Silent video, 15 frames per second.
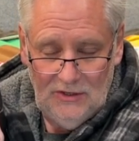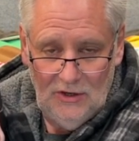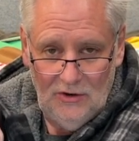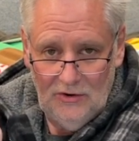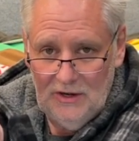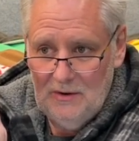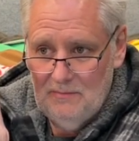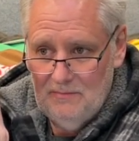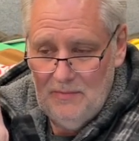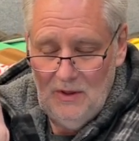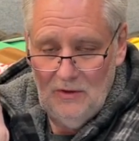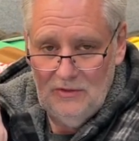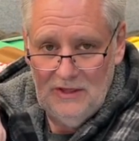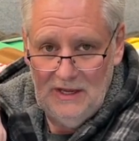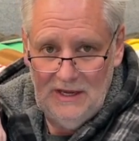you're going to
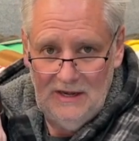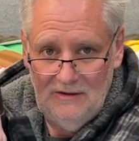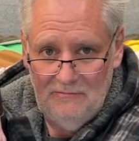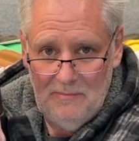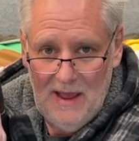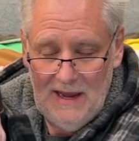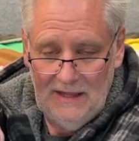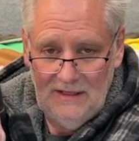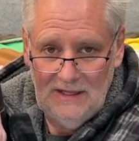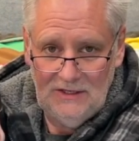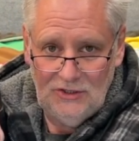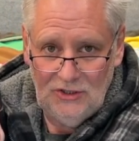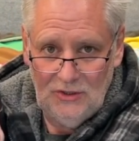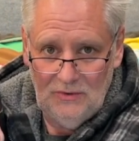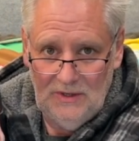you're thinking of buying
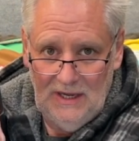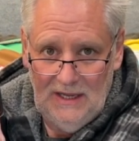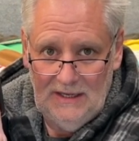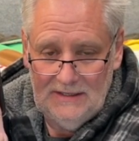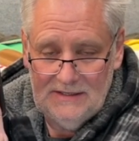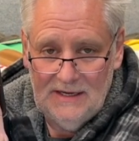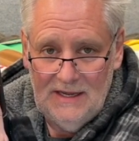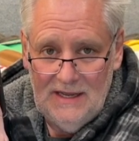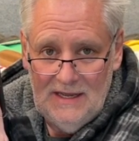this unit,